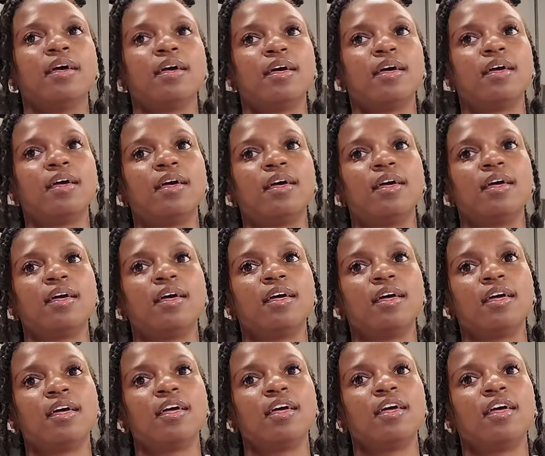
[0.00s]

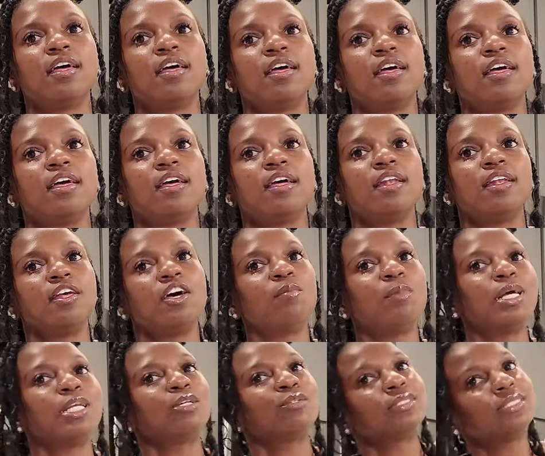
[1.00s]
That don't
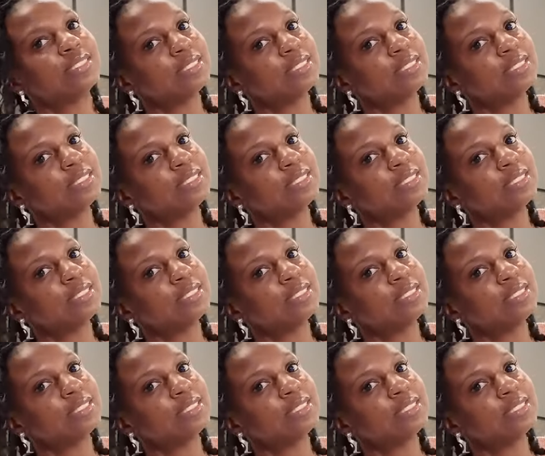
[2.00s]
make no